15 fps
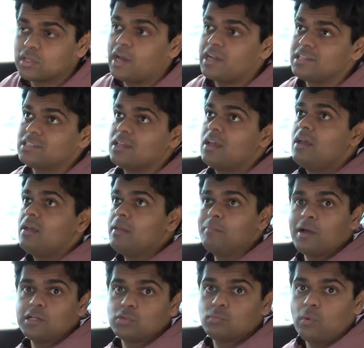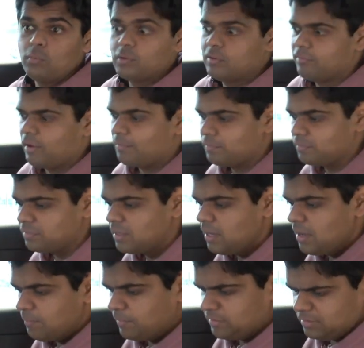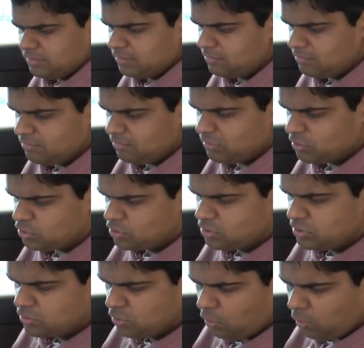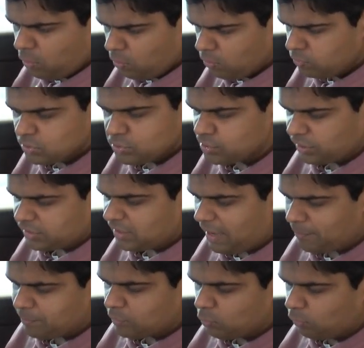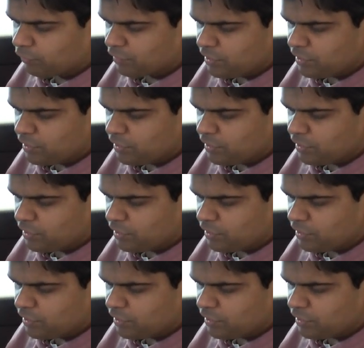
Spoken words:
guys. Imagine what would have happened. But there's nothing happening over